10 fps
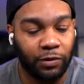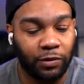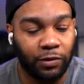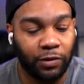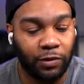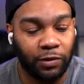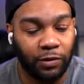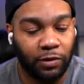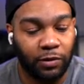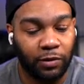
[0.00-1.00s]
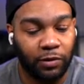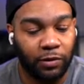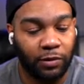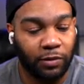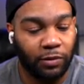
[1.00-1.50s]

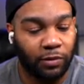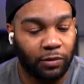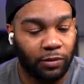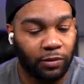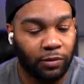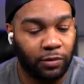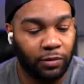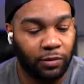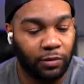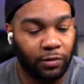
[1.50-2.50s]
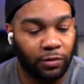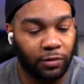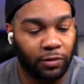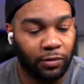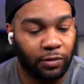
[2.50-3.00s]
Nobody speaks.